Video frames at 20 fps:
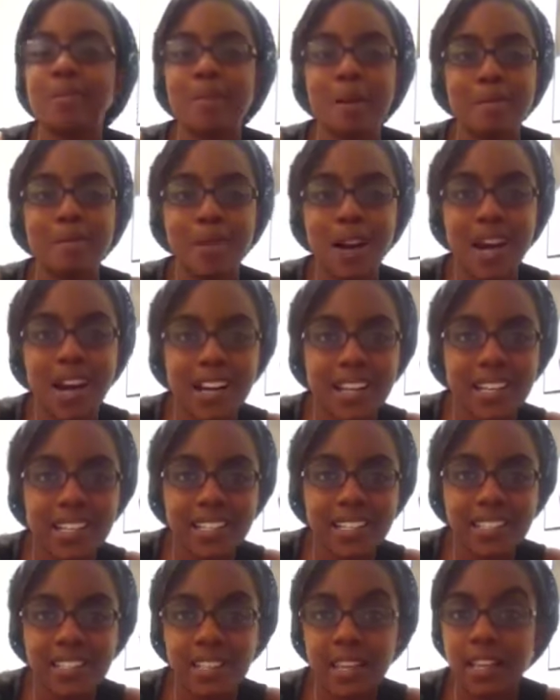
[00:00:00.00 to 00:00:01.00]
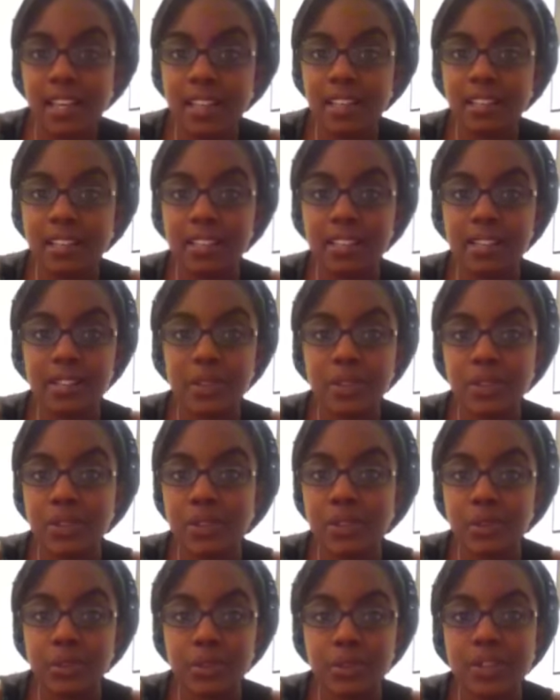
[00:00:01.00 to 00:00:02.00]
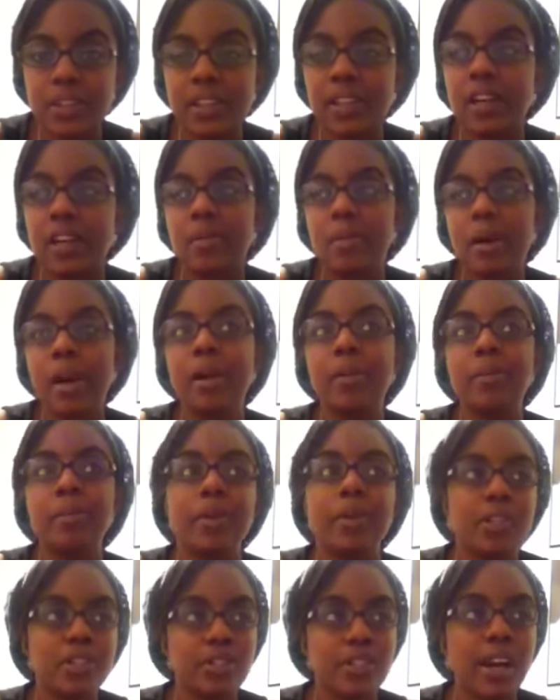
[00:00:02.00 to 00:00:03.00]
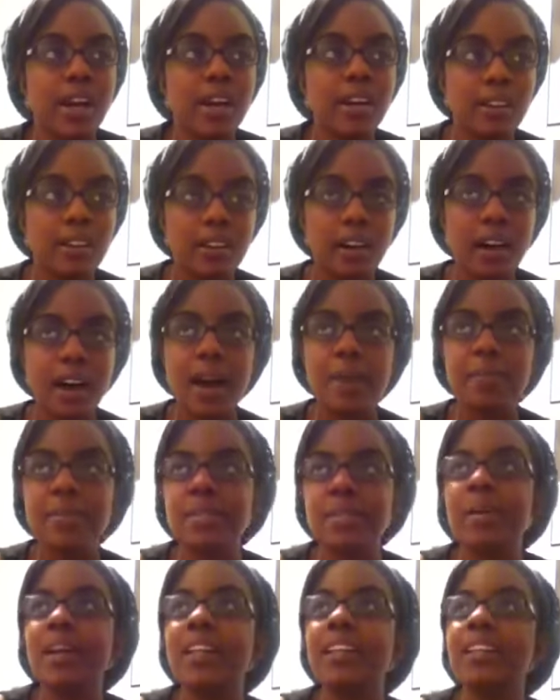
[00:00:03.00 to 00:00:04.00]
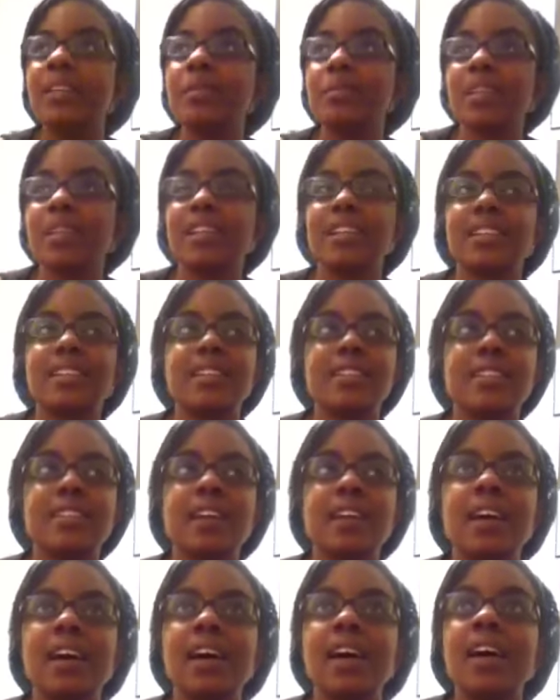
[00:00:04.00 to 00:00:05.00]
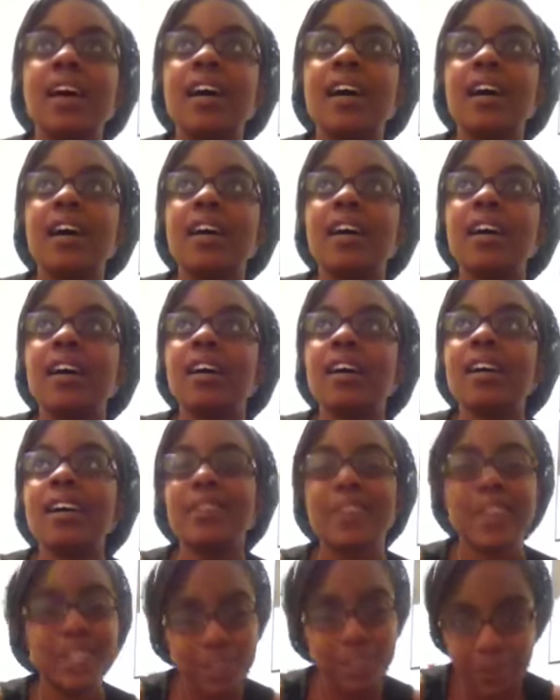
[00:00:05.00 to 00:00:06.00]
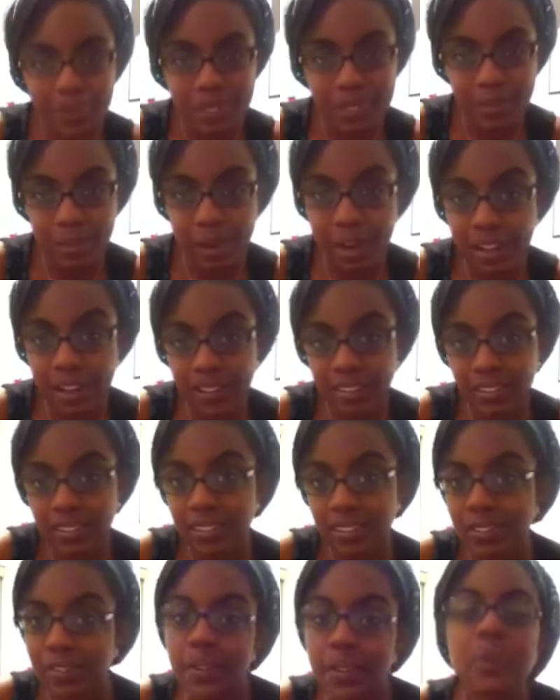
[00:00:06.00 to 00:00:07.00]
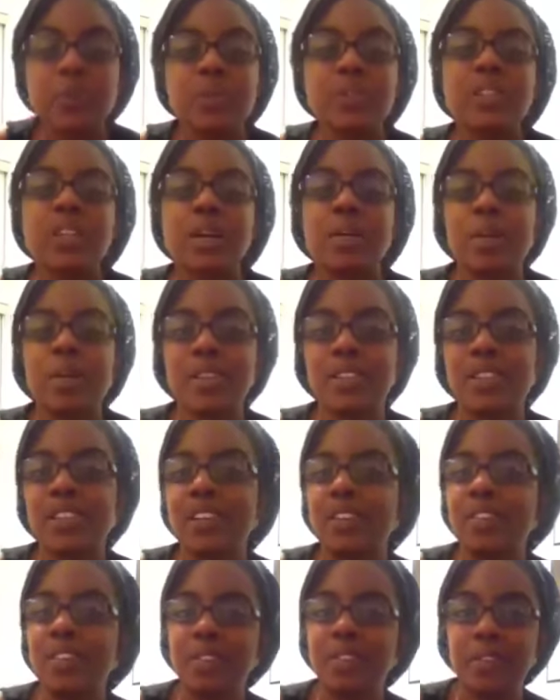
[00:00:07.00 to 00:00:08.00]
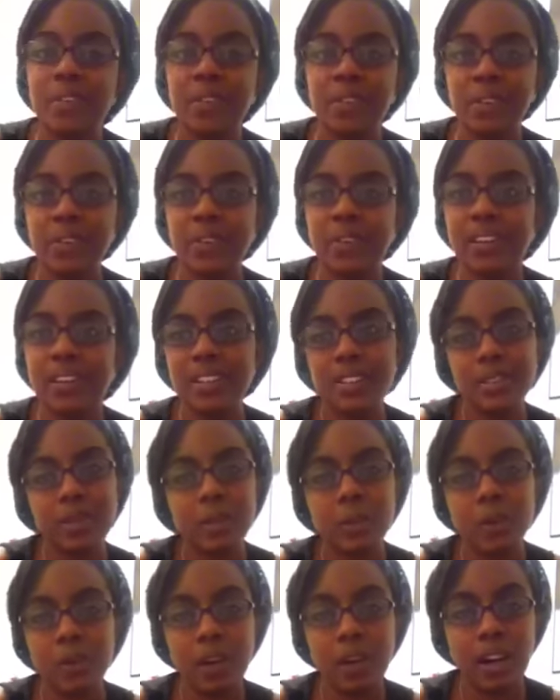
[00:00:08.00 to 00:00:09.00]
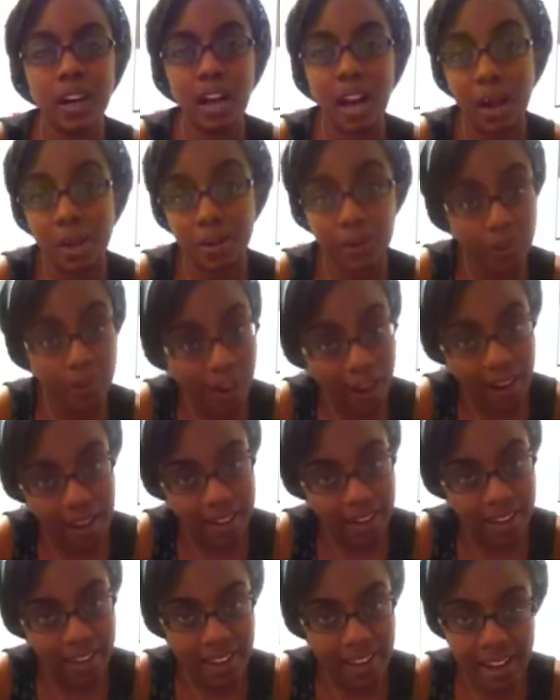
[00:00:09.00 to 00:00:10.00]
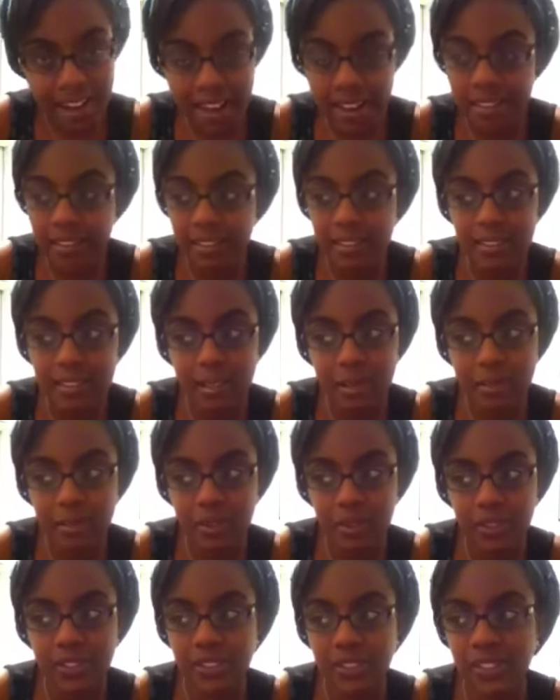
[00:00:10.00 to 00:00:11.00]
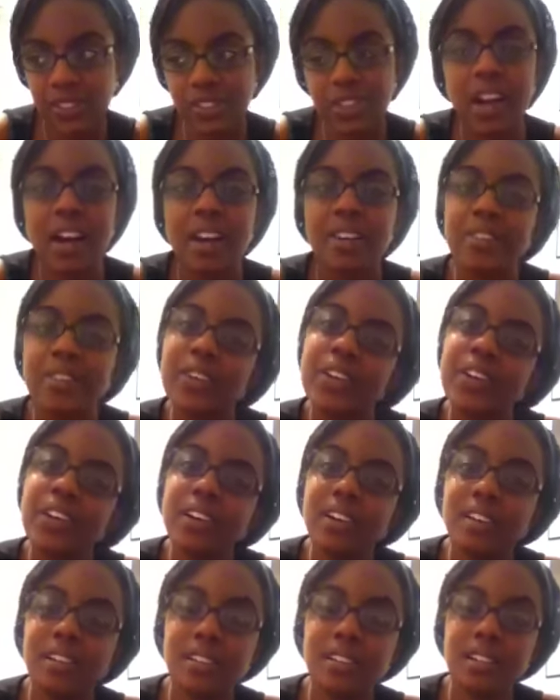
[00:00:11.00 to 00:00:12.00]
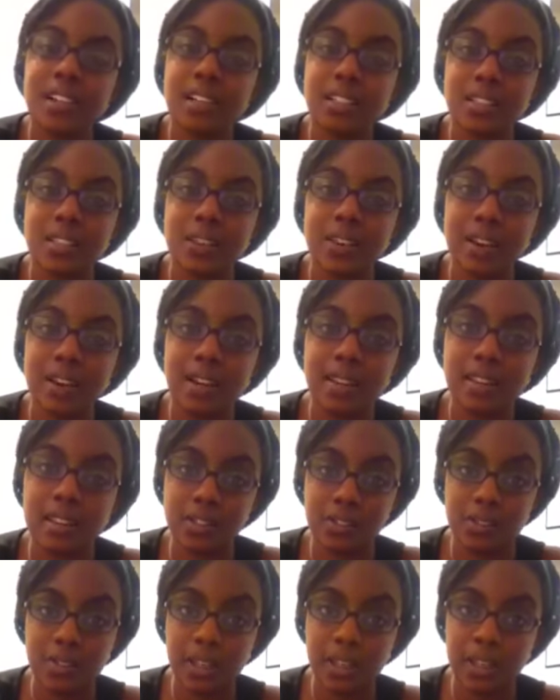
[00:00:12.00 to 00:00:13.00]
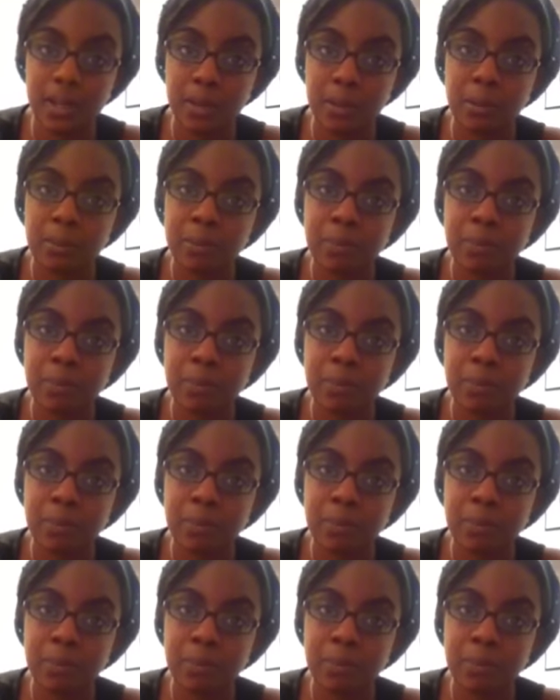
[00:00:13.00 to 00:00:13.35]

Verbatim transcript: on my mind, and it's all due to the Conrad Murray trial. I'm smiling because if I don't smile, if I don't stay positive, I feel as though I would cry. And I'm going to try very hard not to cry in this video,